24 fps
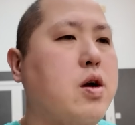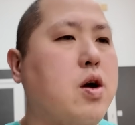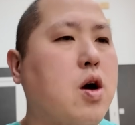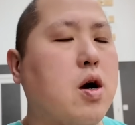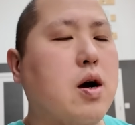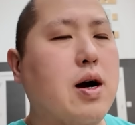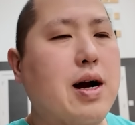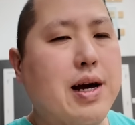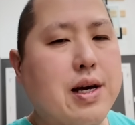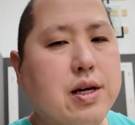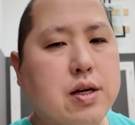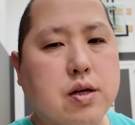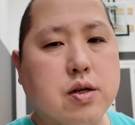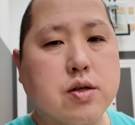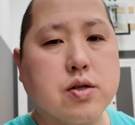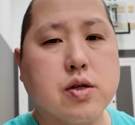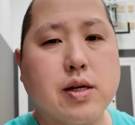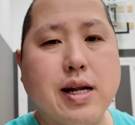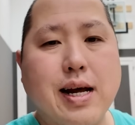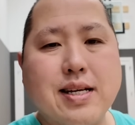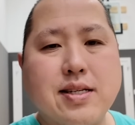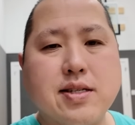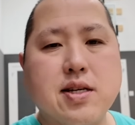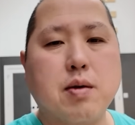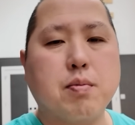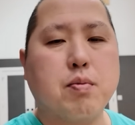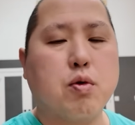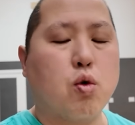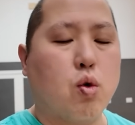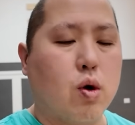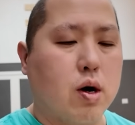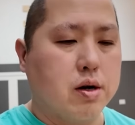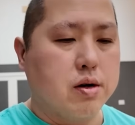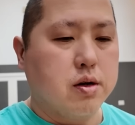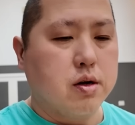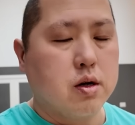All right, so that's number
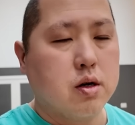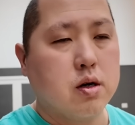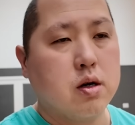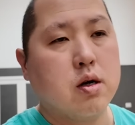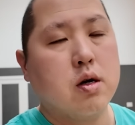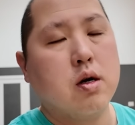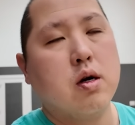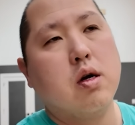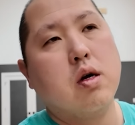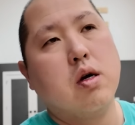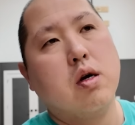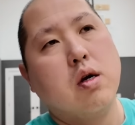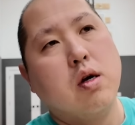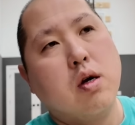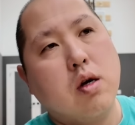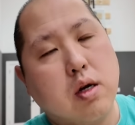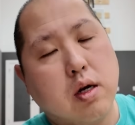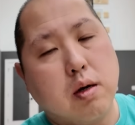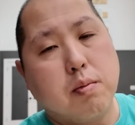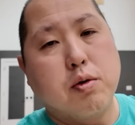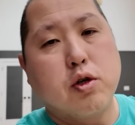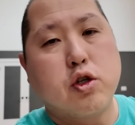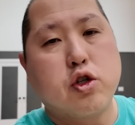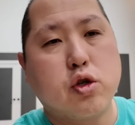one. Number